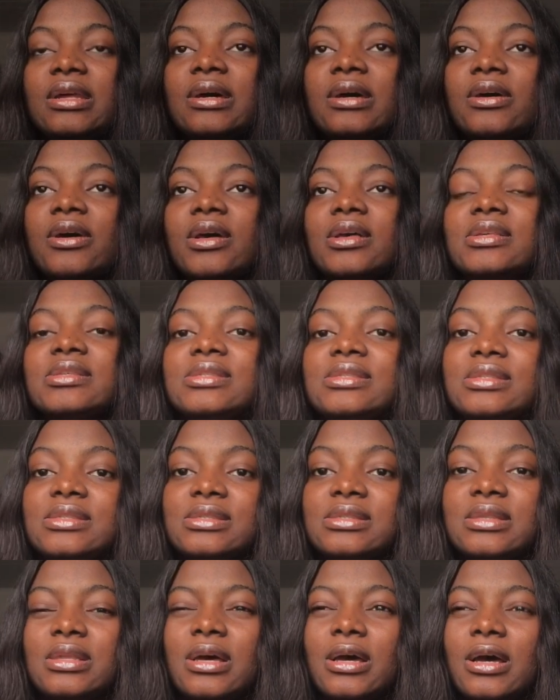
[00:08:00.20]
a,
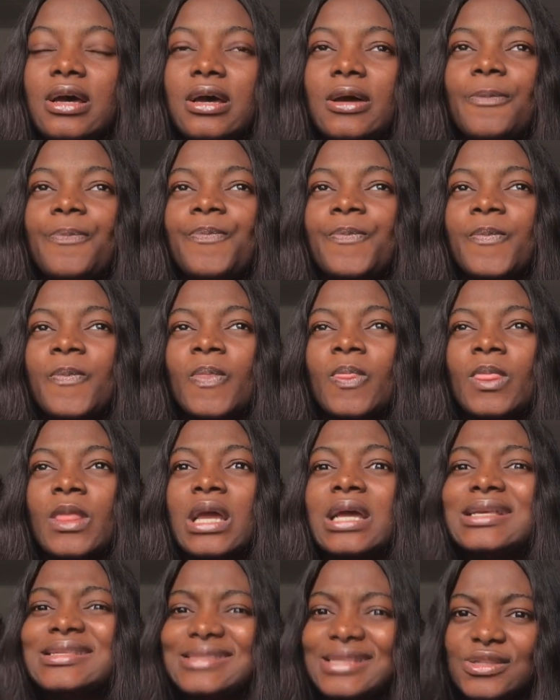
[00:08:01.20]
a
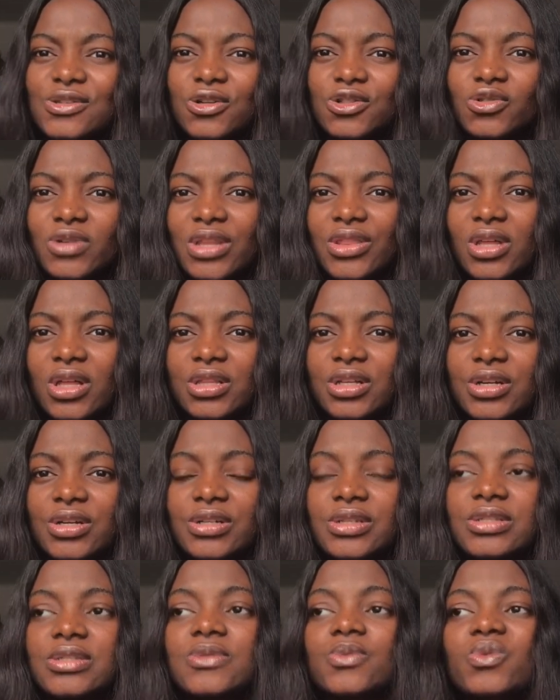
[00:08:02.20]

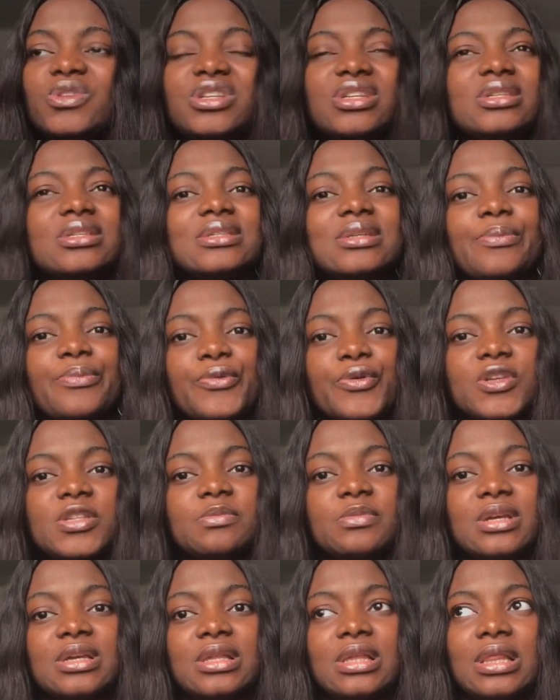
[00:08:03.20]
$600 which is
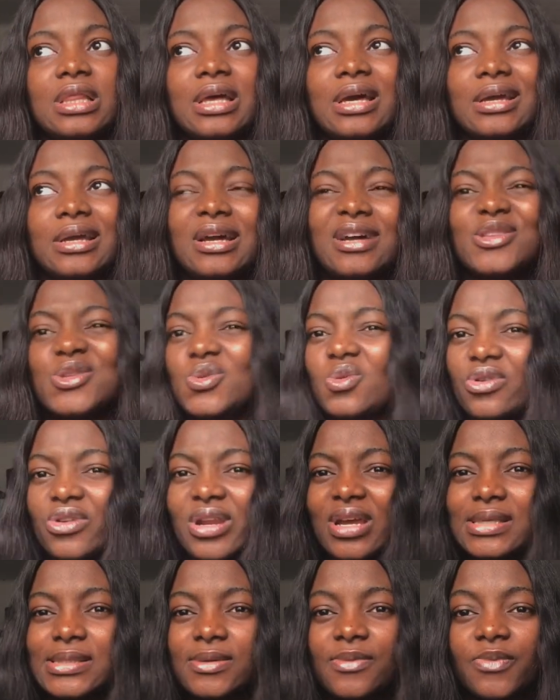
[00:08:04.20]
approximately like a 200
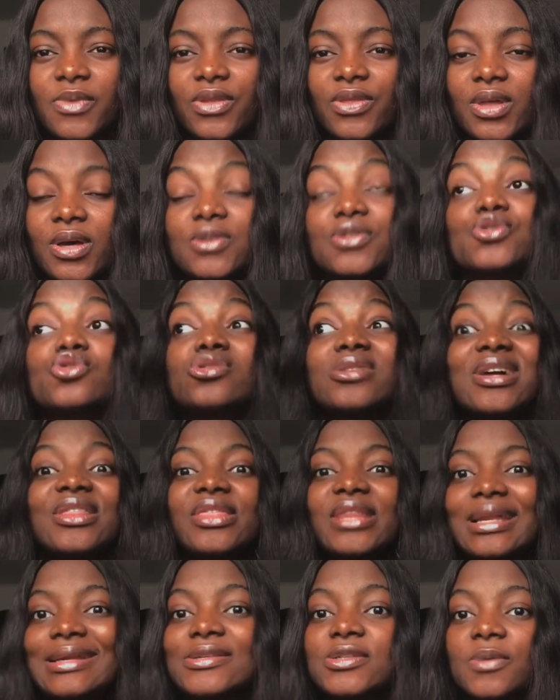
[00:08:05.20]
and something thousand
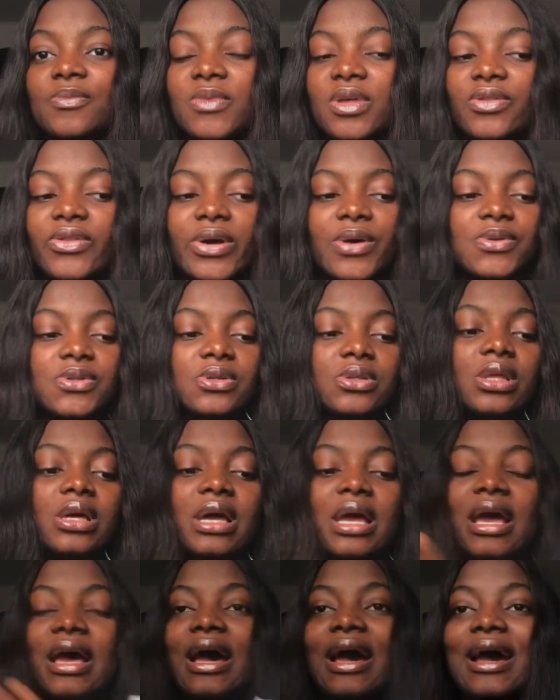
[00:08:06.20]
230 something thousand
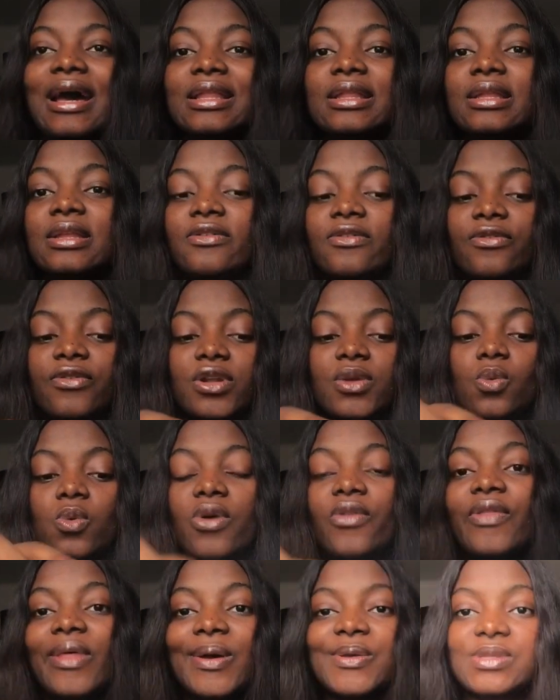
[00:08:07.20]
I had for the
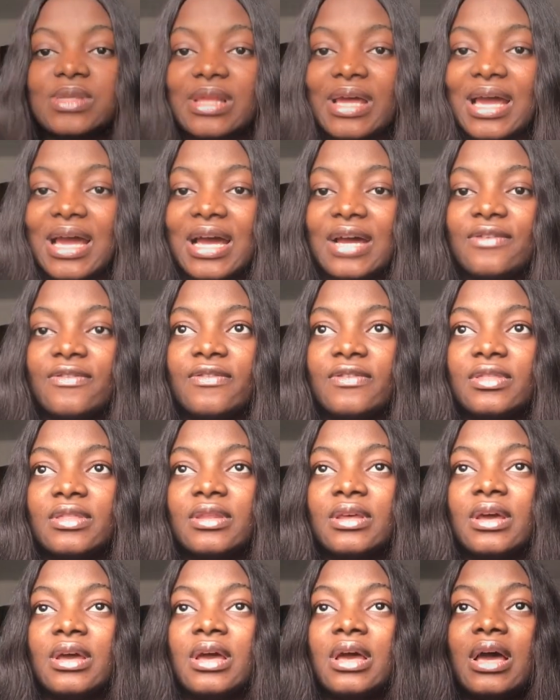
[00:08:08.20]
1000 I have
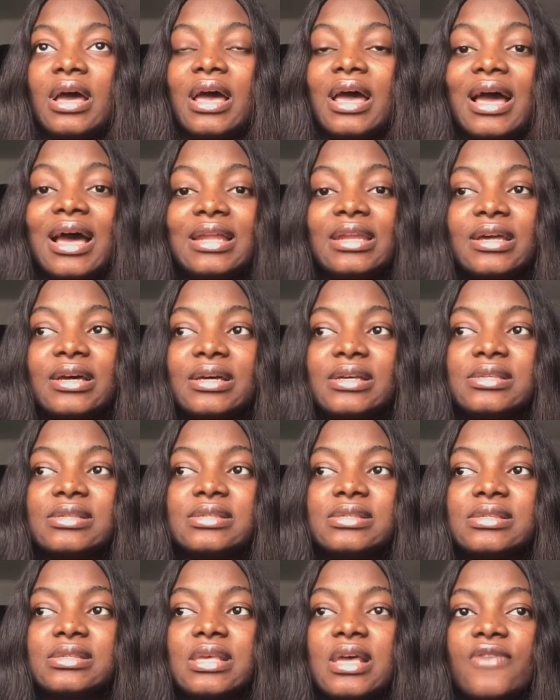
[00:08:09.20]
I had a
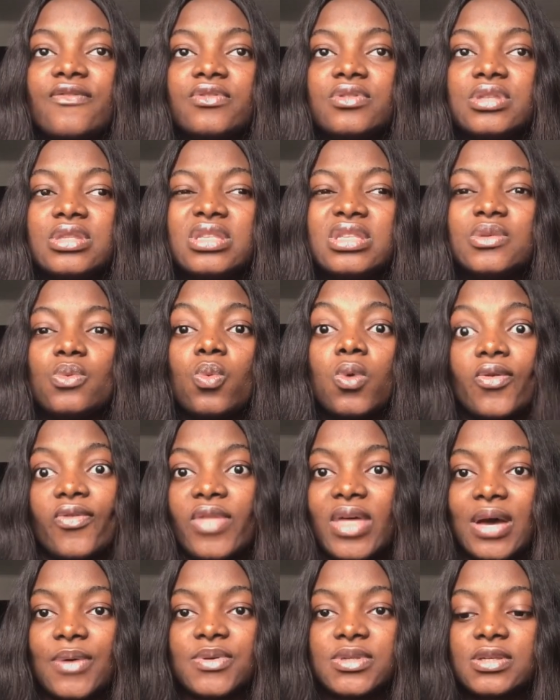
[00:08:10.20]

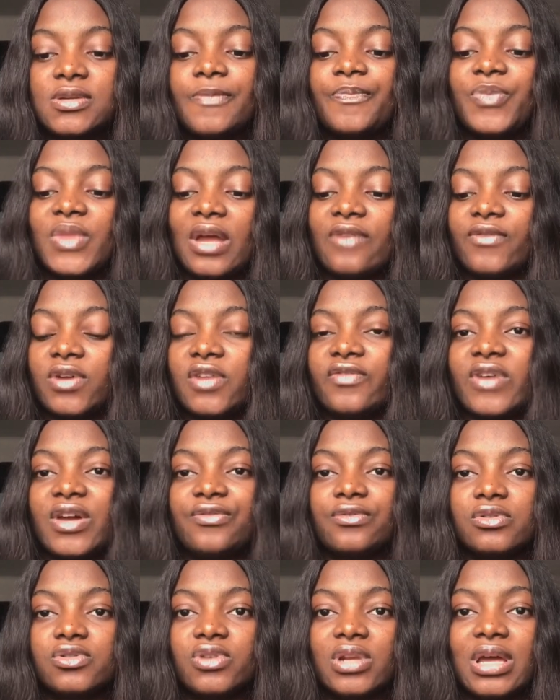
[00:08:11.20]
71,000 and for the
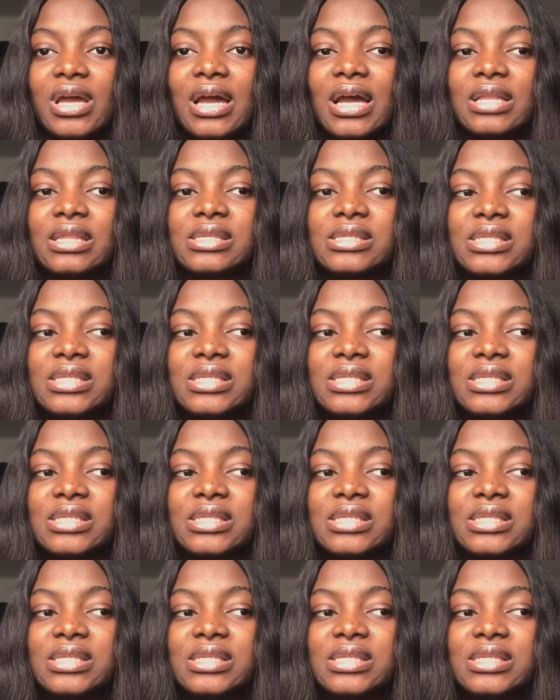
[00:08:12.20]
500 I had